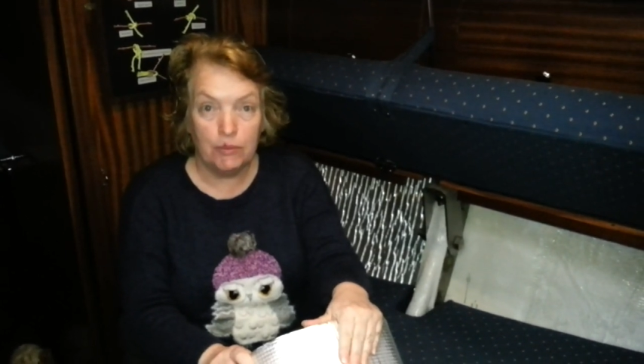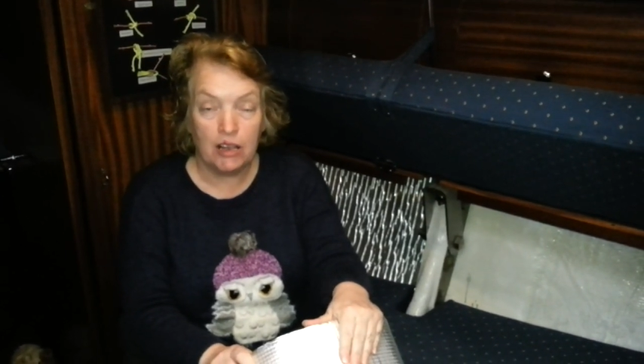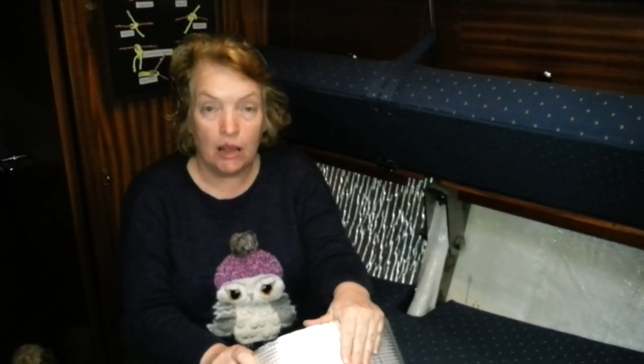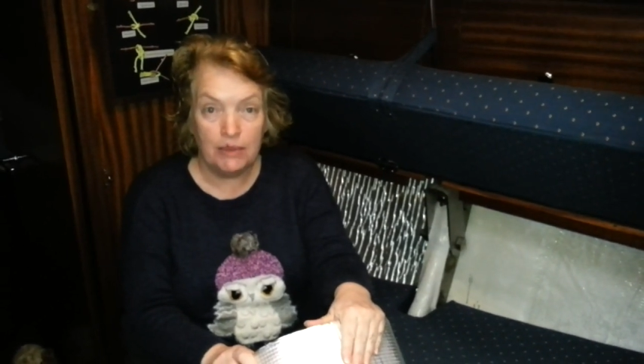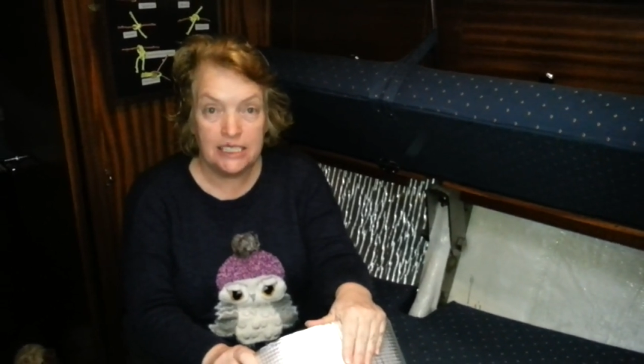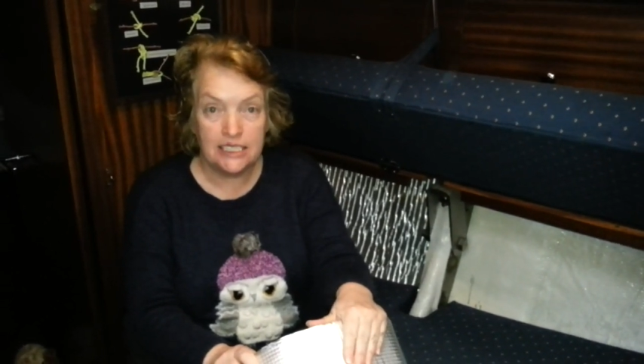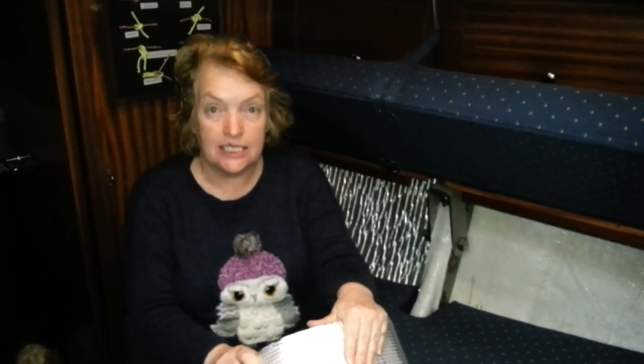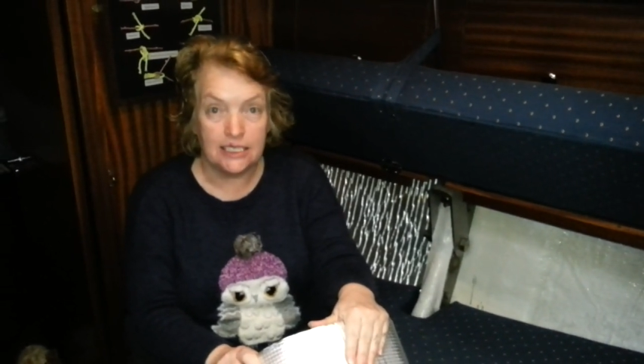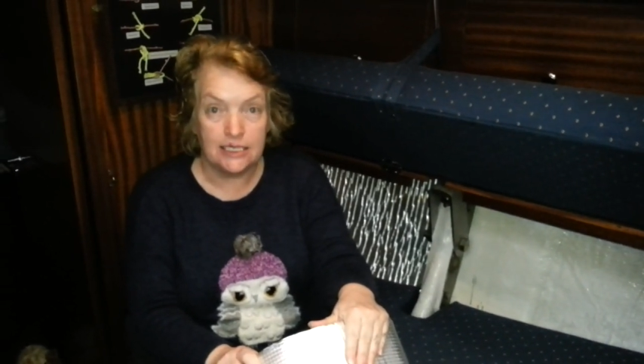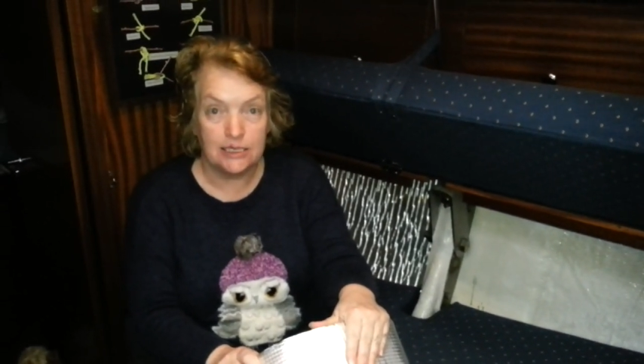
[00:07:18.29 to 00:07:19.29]

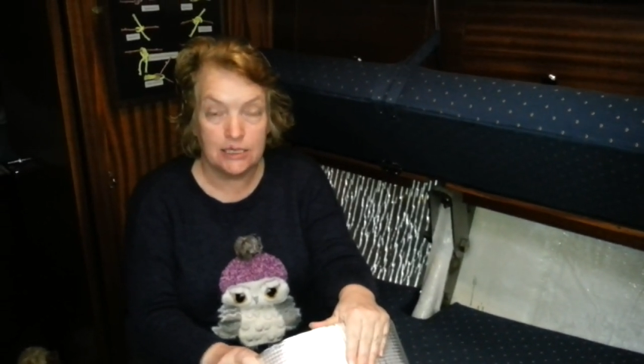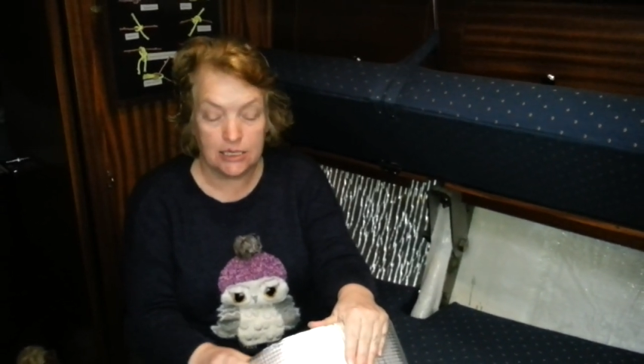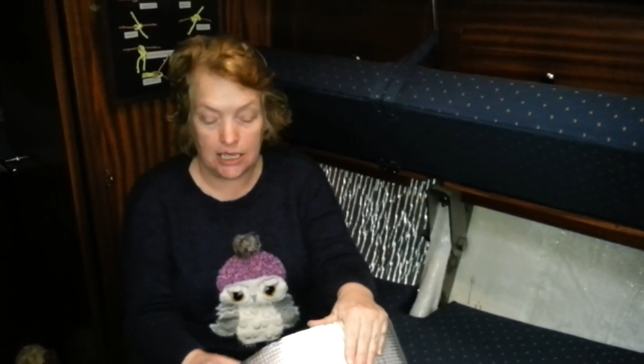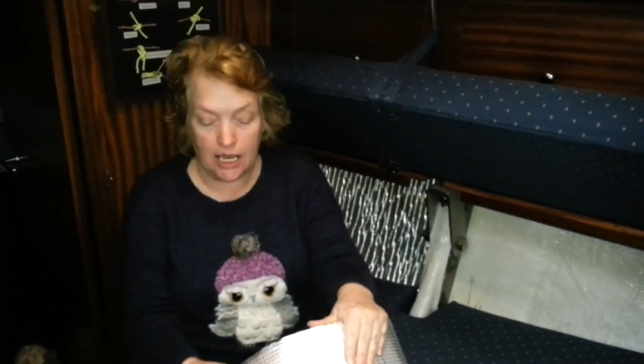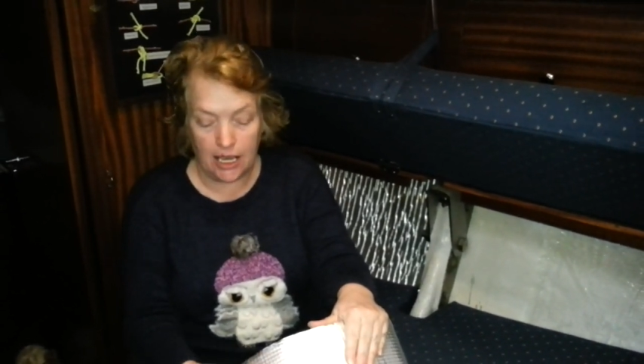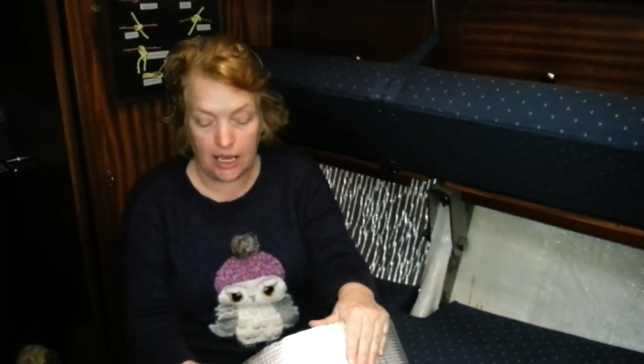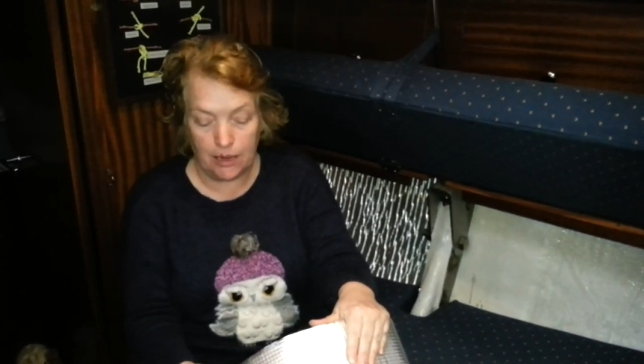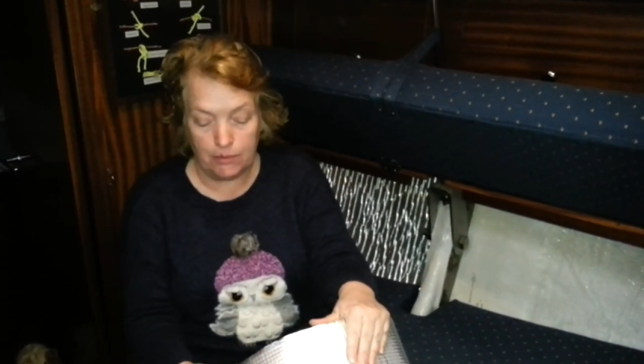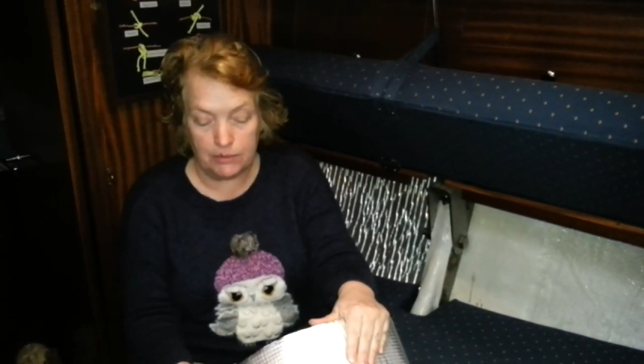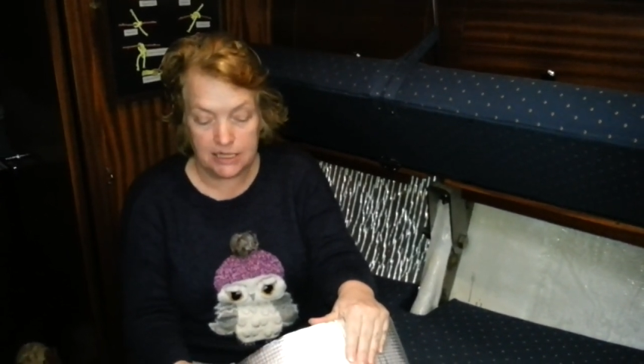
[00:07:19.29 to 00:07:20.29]
commenters
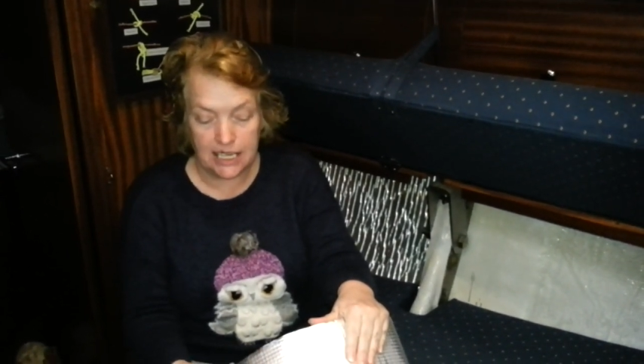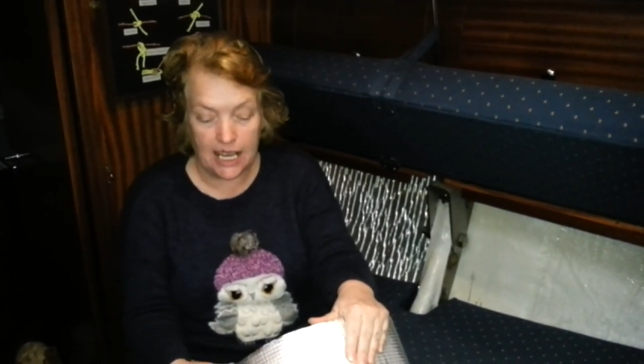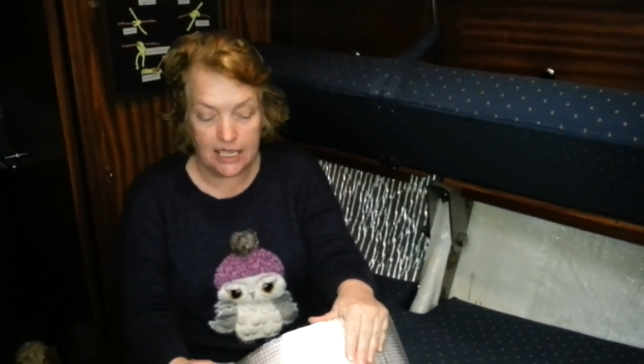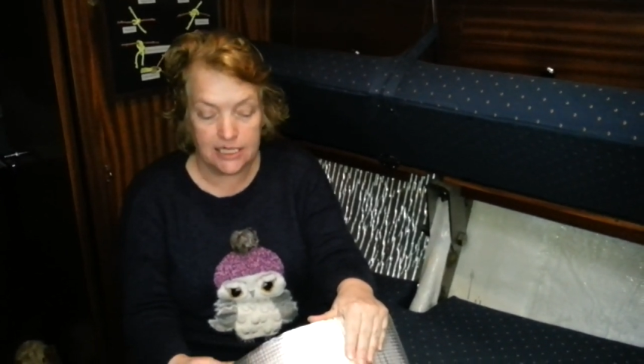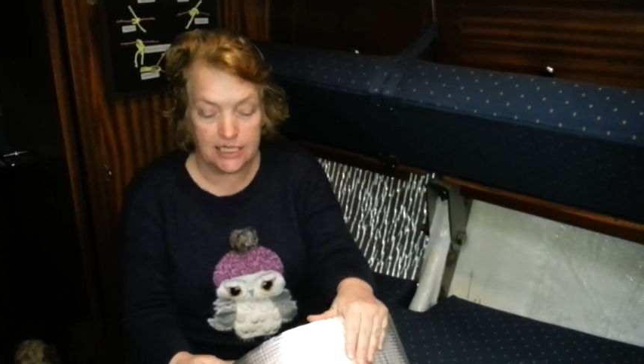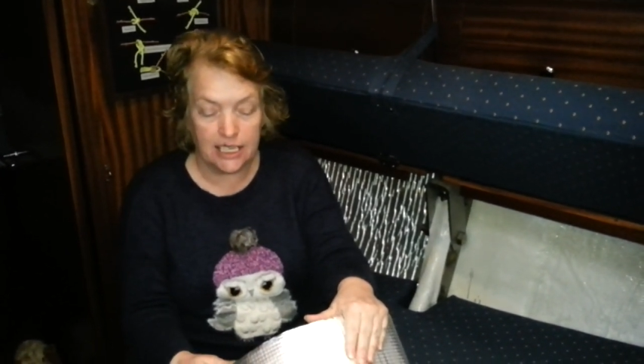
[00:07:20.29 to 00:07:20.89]
said